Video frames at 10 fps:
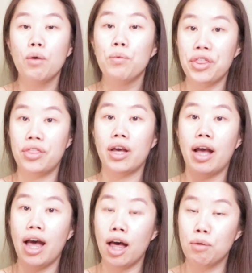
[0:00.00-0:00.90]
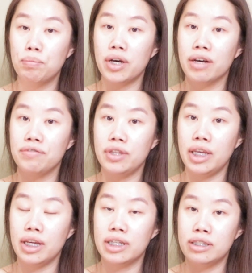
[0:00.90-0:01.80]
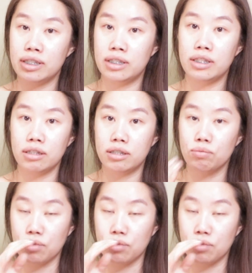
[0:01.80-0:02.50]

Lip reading: with the help of the assistant